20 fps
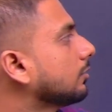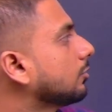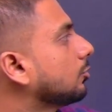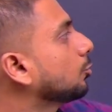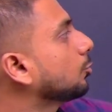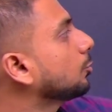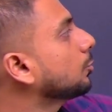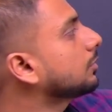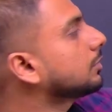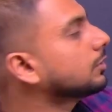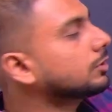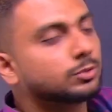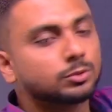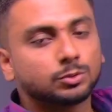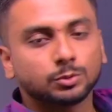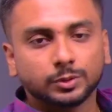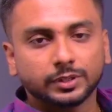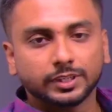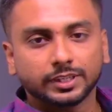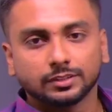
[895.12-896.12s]
choose the
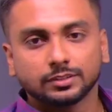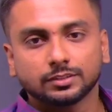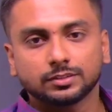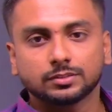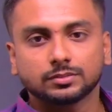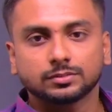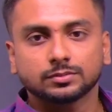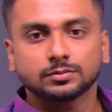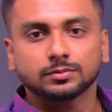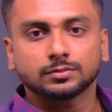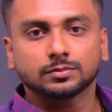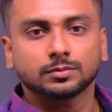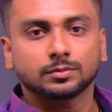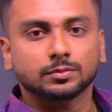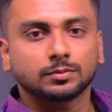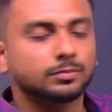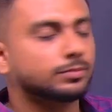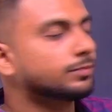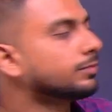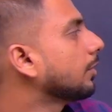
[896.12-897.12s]
students
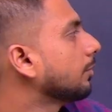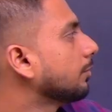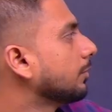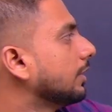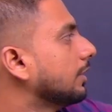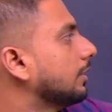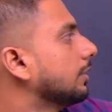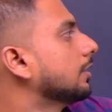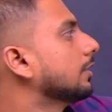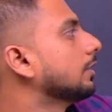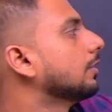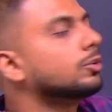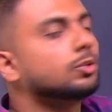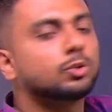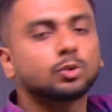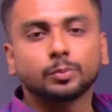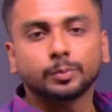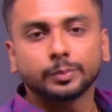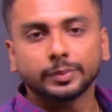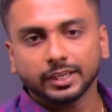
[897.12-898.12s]
from here
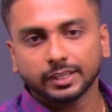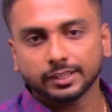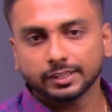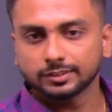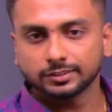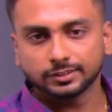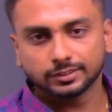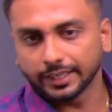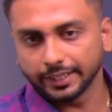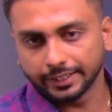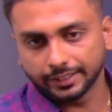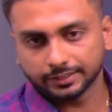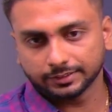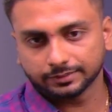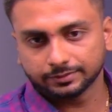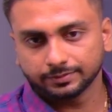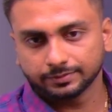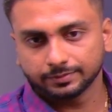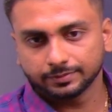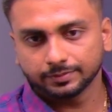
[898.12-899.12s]
to make a set
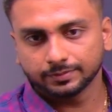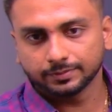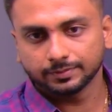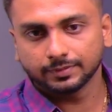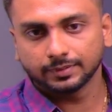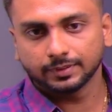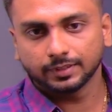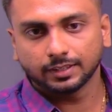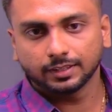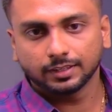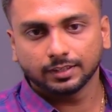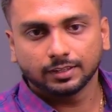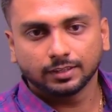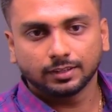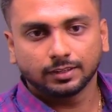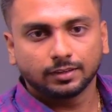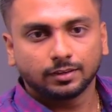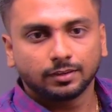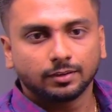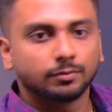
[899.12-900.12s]

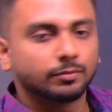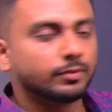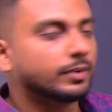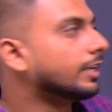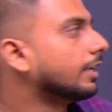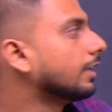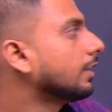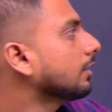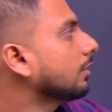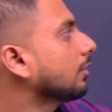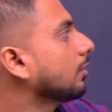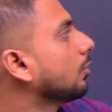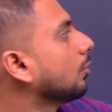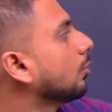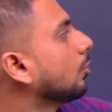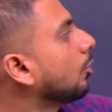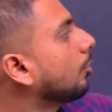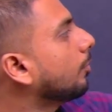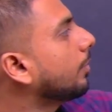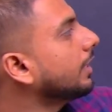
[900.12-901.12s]
where
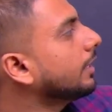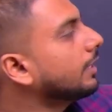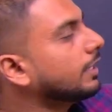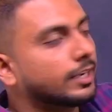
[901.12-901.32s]
nobody